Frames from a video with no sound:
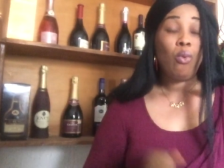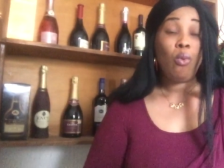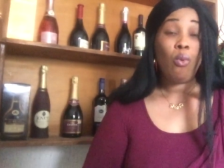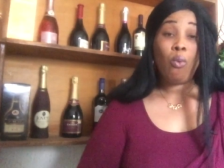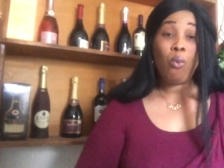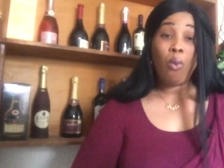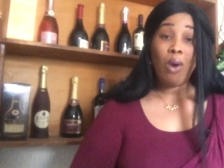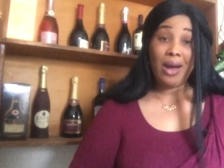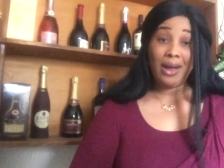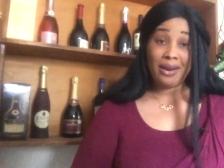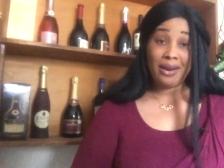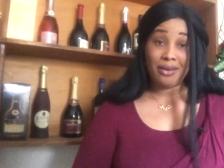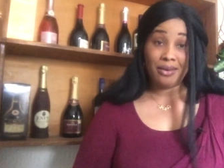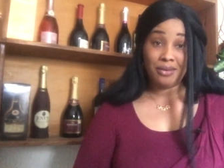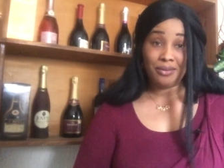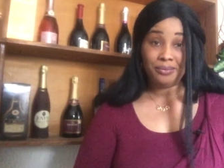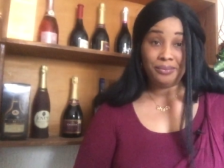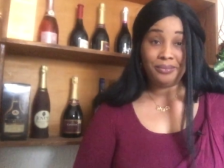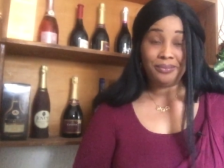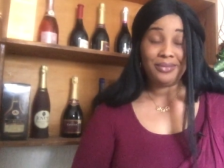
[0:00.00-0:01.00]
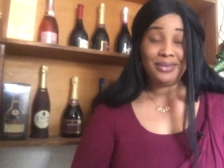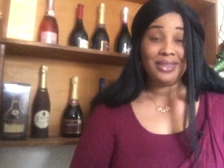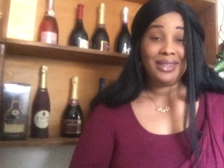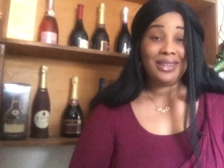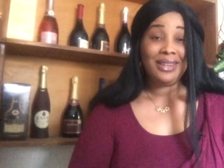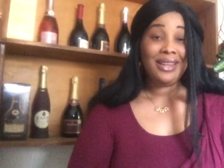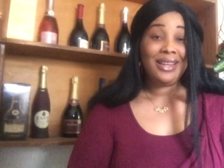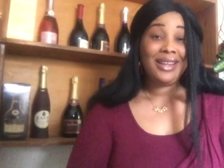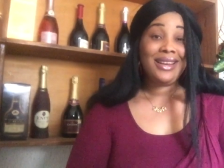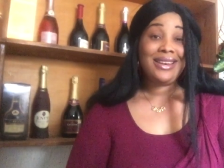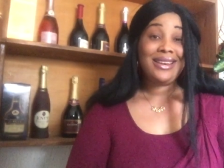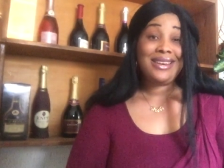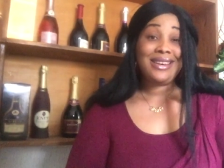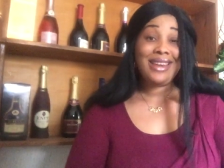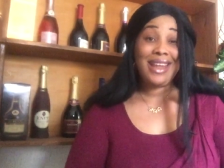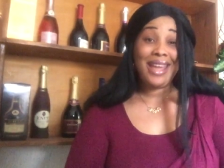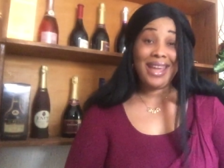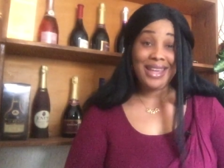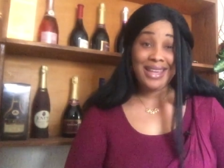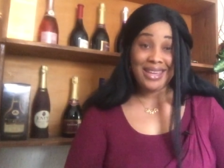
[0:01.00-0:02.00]
1.
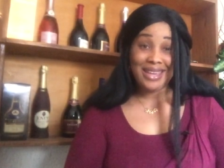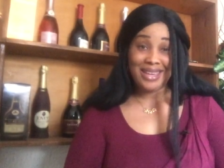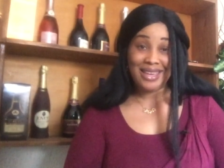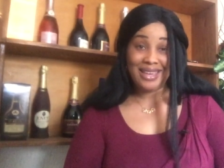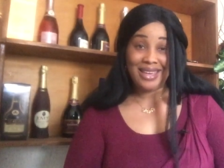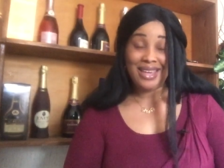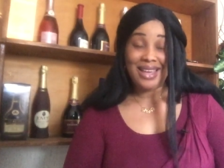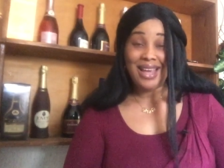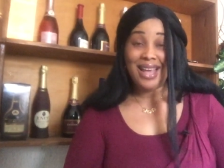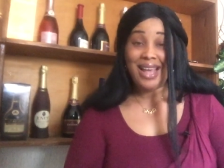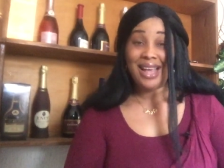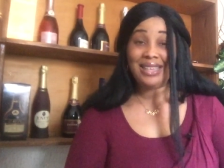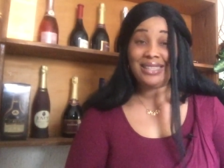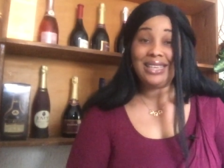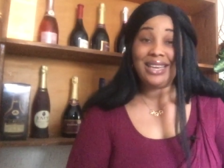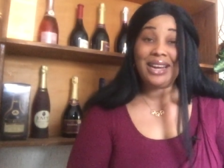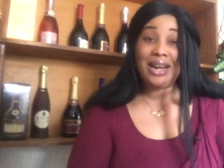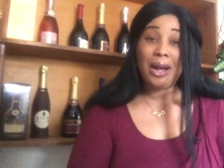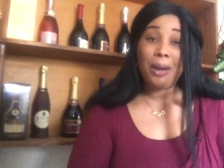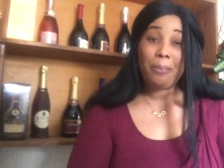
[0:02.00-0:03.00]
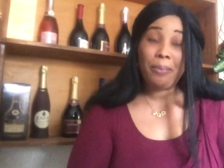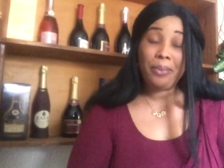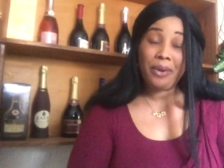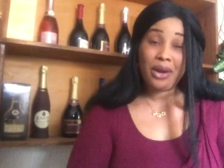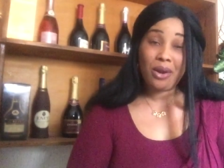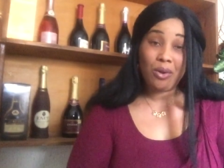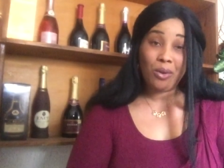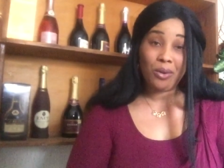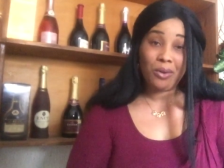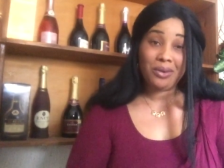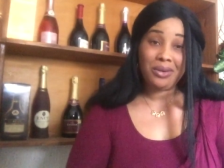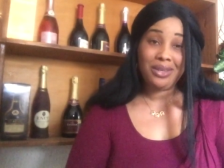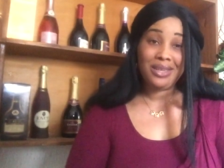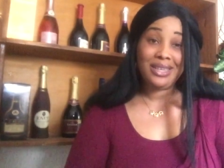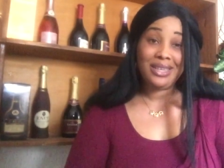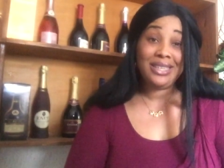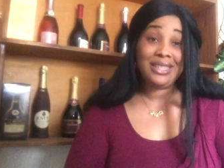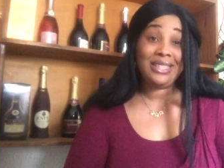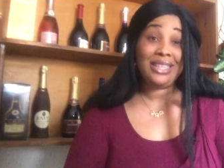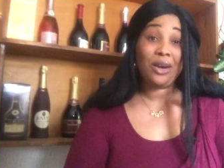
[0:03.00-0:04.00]
Nengi as a Capricorn
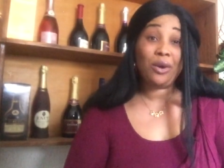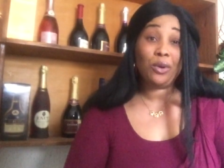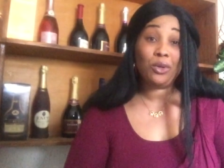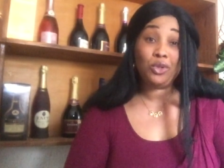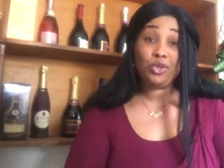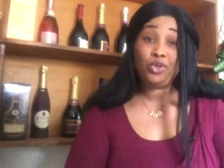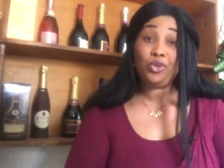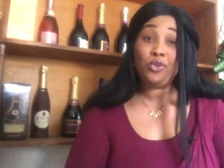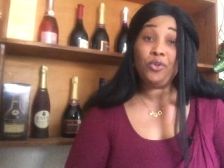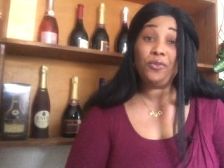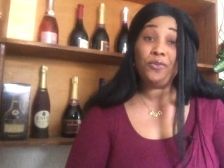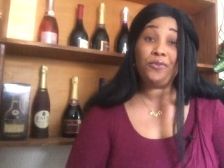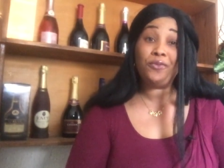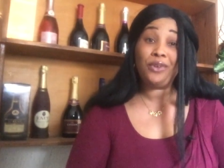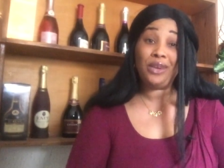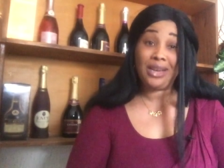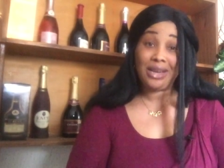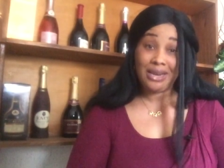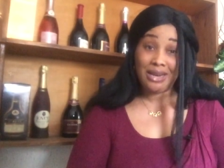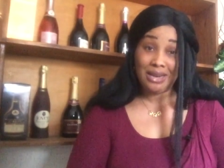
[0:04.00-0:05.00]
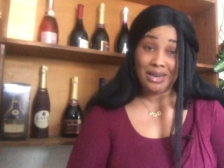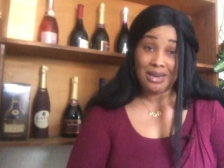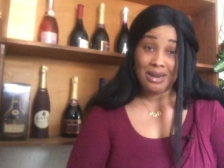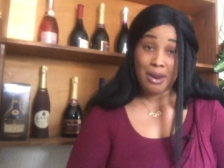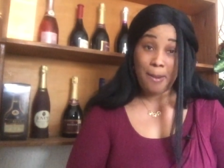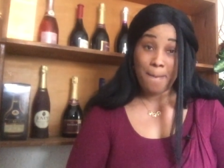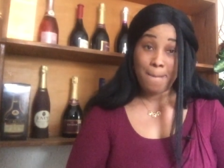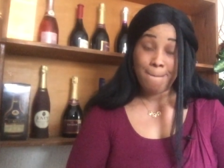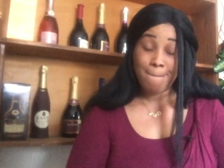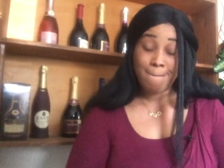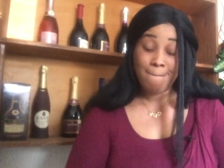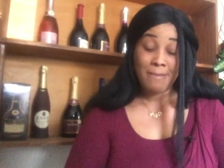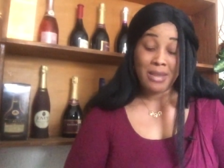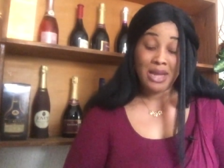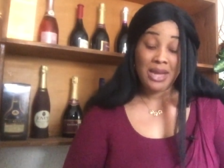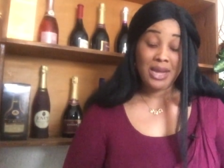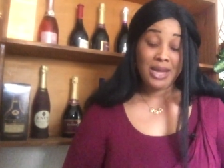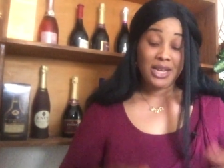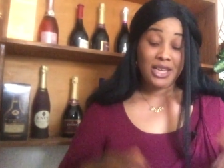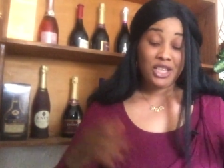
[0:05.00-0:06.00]
is a control freak.
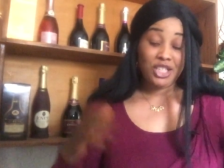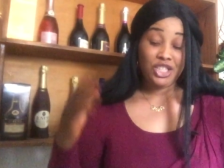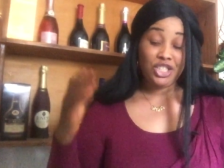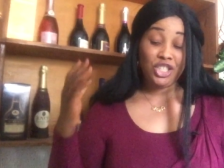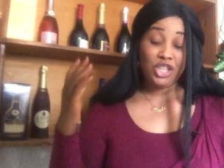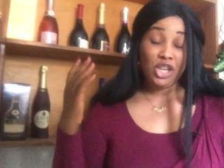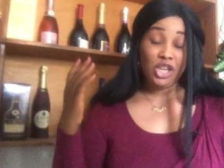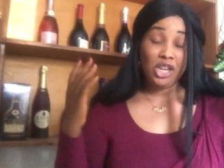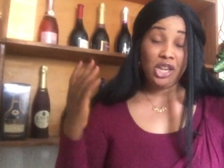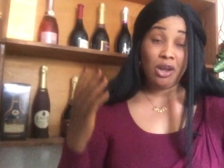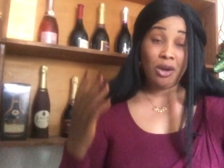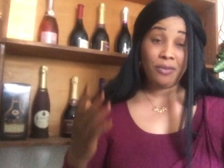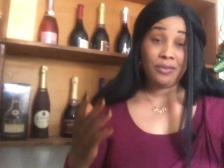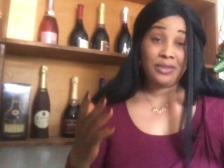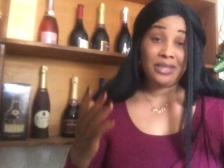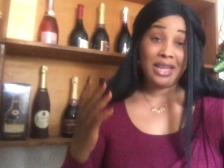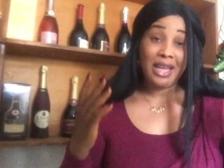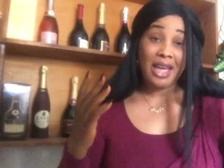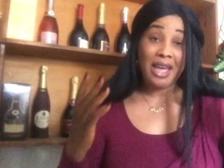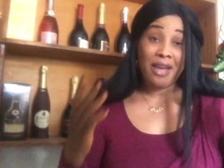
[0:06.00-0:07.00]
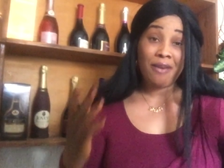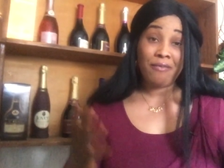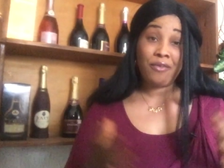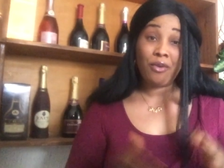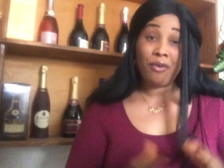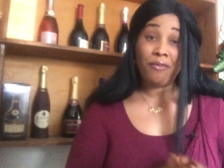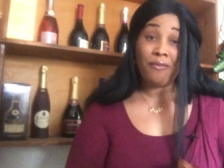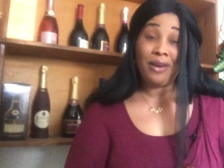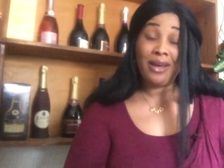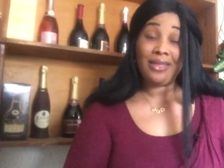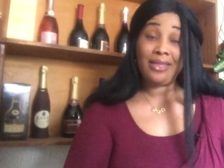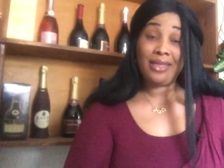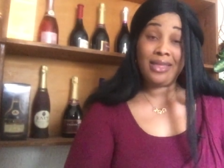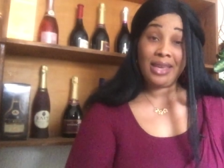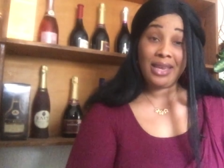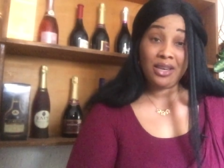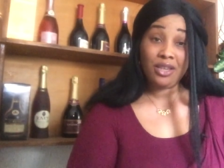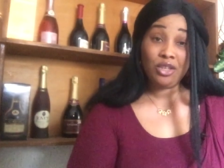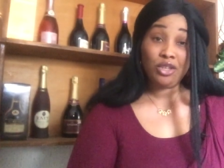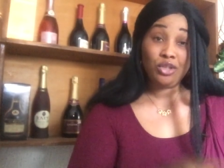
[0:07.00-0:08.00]
She loves every of her
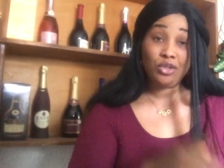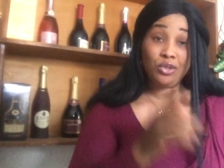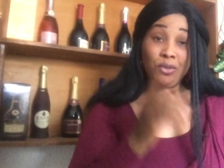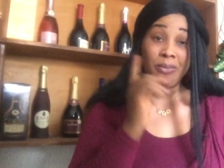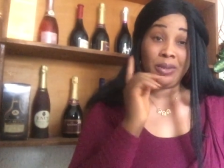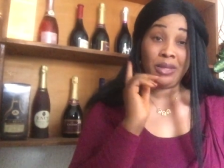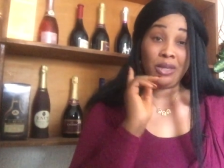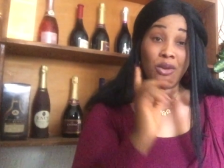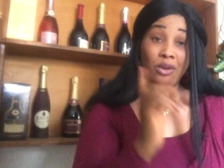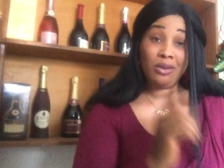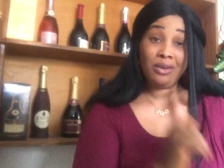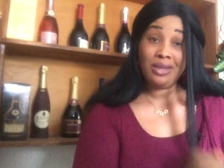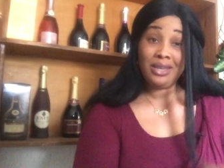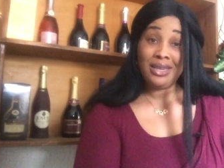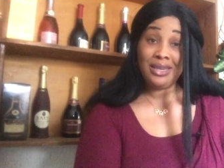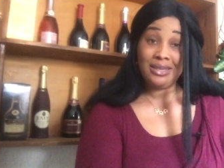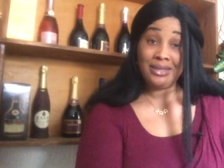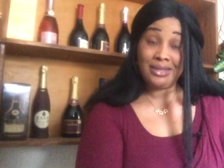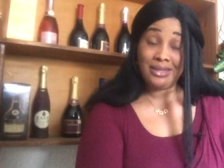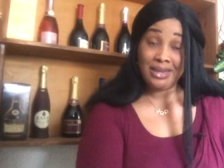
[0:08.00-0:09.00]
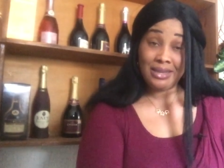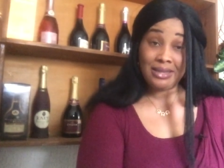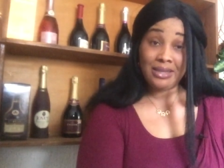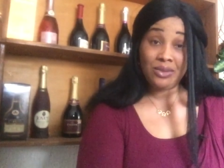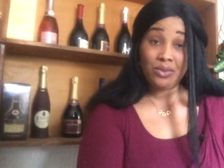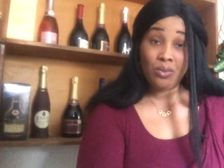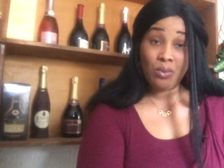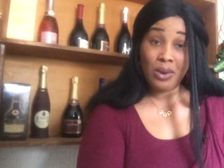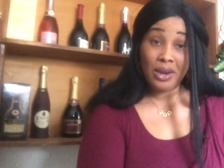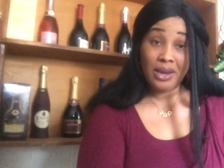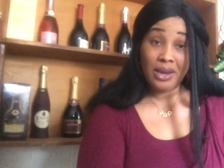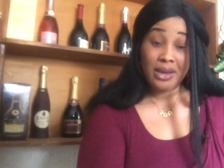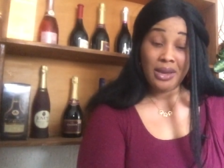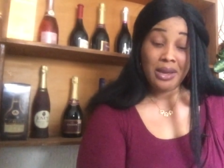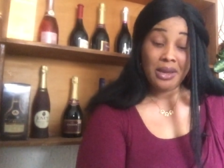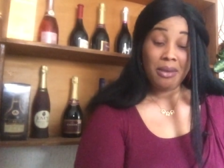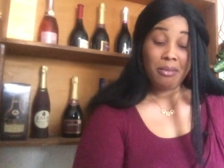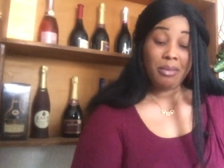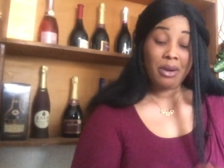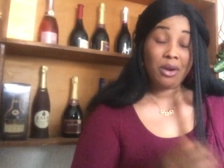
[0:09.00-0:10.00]
thing to be done in a certain way
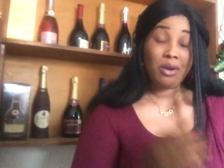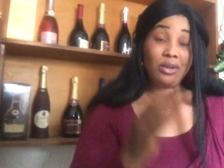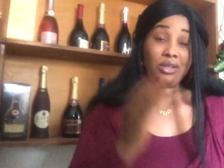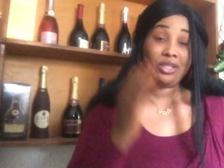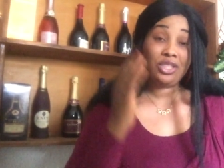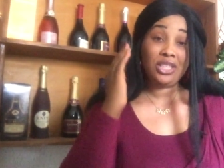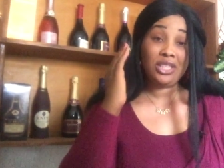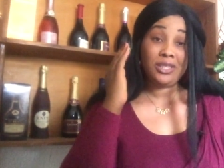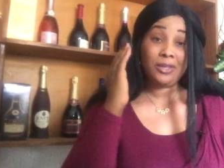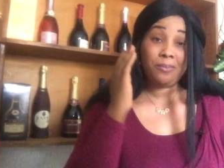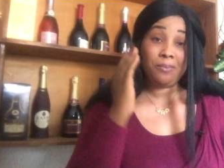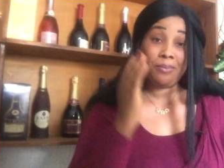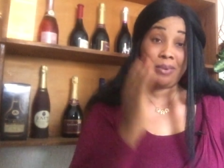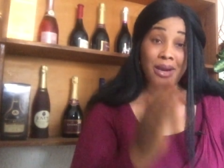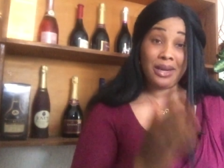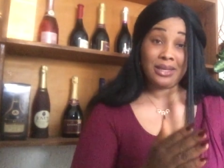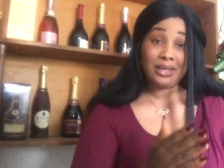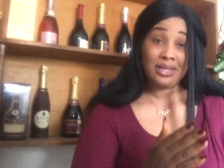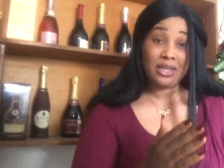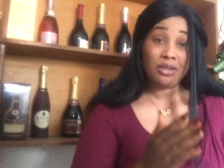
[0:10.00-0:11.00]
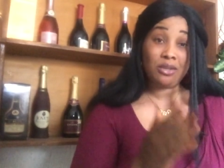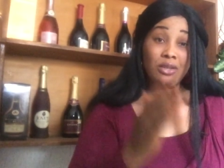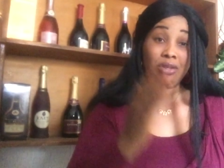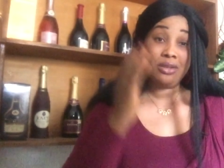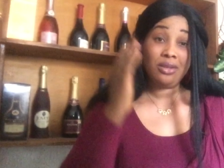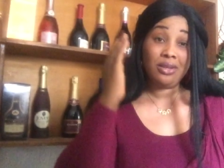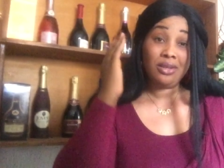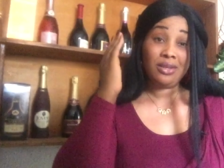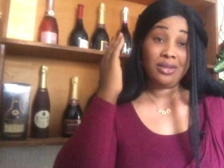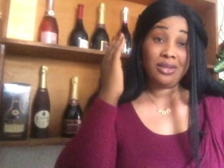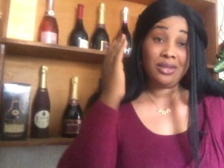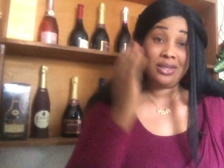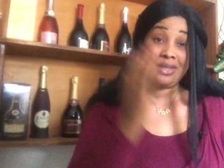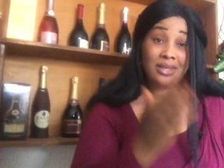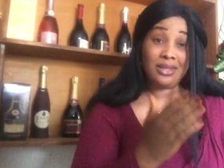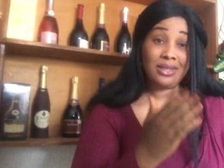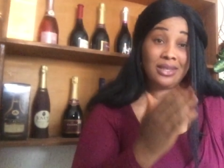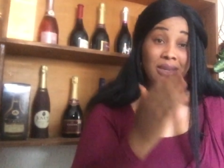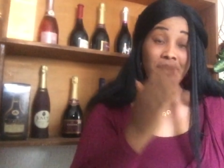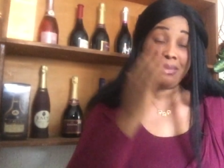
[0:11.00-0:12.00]
because she is practical,
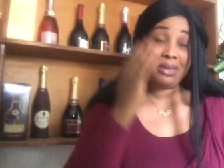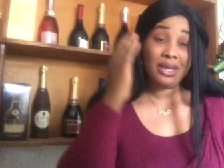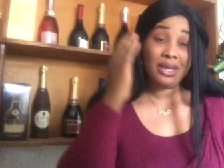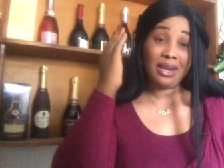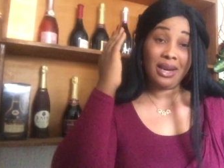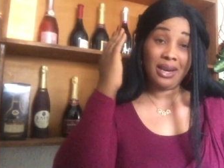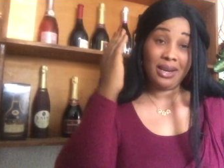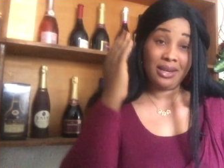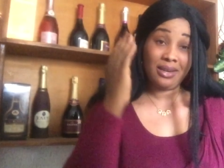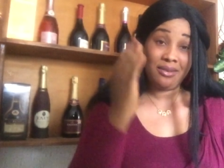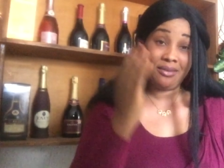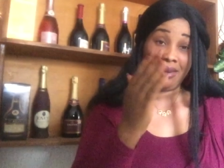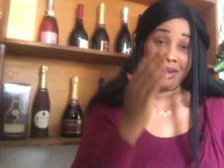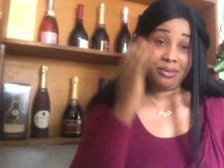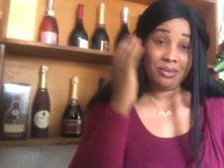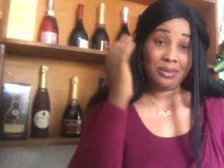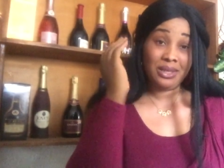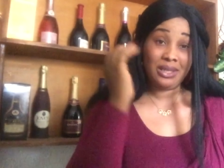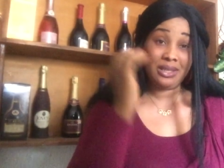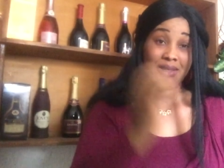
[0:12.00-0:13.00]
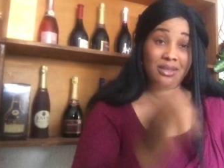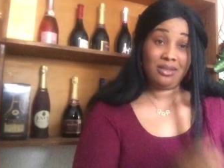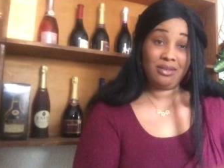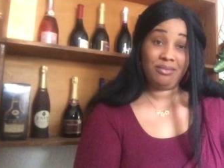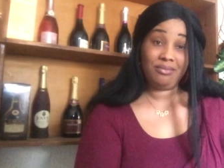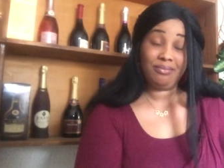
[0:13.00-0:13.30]
systemic, and grounded.